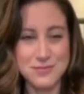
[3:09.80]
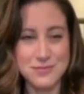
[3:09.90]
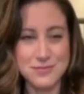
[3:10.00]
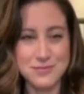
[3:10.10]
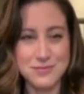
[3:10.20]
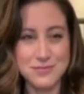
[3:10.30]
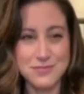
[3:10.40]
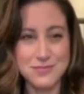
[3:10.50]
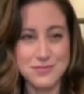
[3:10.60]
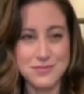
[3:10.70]

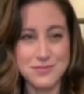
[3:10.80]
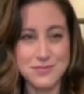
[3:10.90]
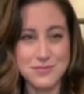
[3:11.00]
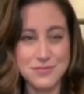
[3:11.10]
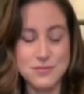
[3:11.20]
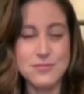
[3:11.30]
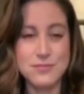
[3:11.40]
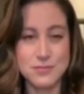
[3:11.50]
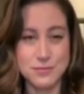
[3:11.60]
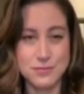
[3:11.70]

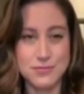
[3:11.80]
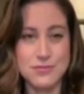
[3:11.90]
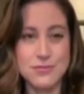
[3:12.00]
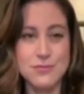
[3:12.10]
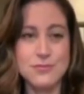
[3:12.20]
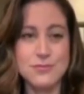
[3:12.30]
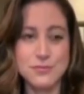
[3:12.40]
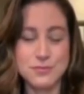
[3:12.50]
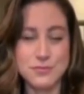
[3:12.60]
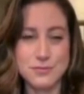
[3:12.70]

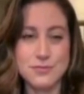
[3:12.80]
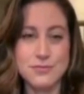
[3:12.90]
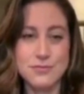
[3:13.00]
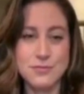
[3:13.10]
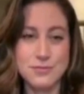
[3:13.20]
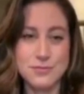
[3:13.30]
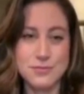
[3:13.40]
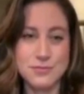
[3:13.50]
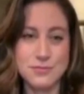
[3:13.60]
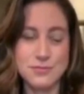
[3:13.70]
The person shown says nothing.